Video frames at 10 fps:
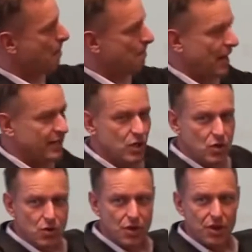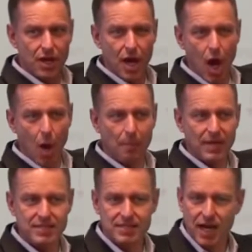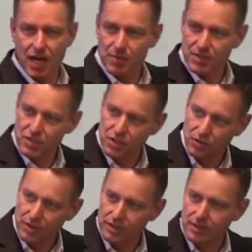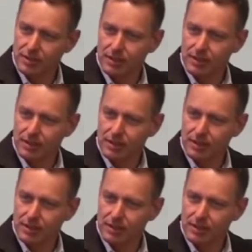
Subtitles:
my youth, my time as a student.